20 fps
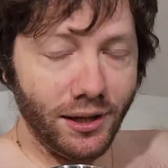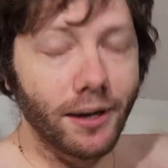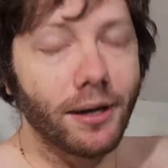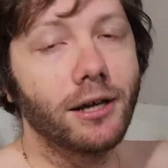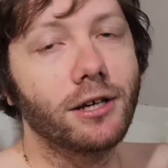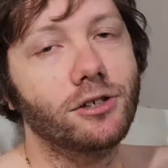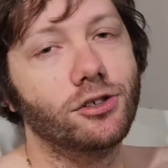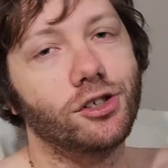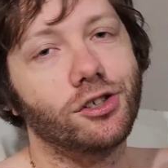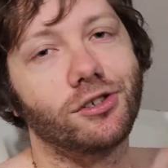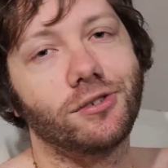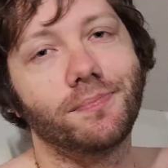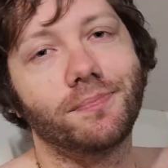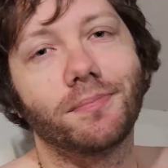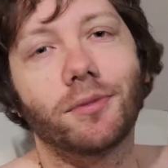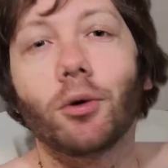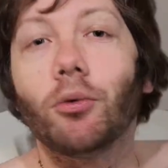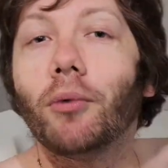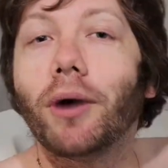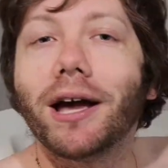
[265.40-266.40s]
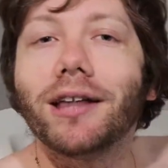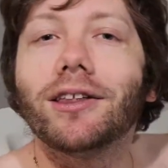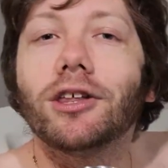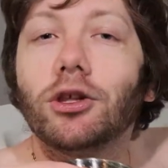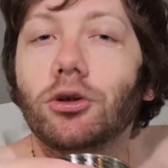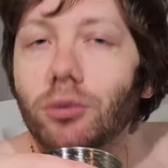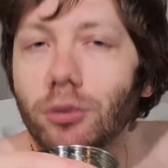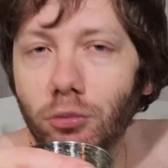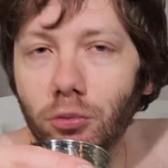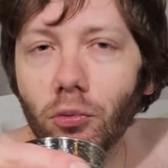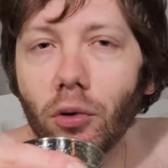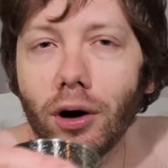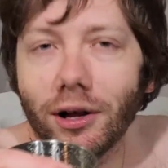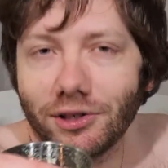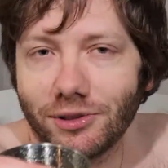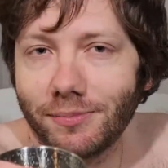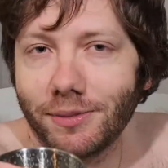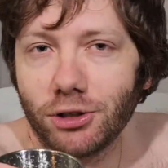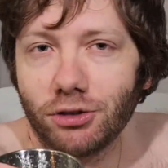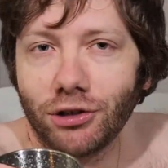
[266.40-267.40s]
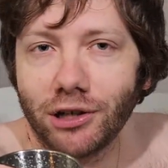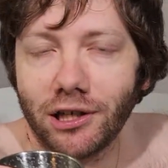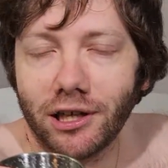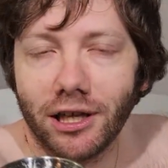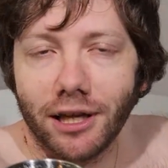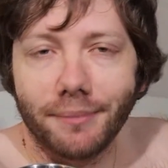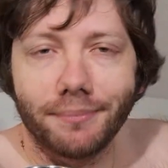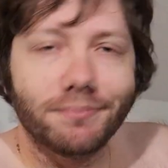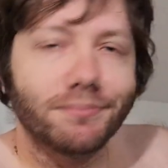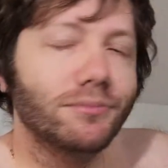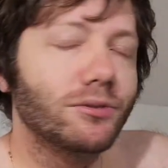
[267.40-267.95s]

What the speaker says: just the way that you would want to be drinking it.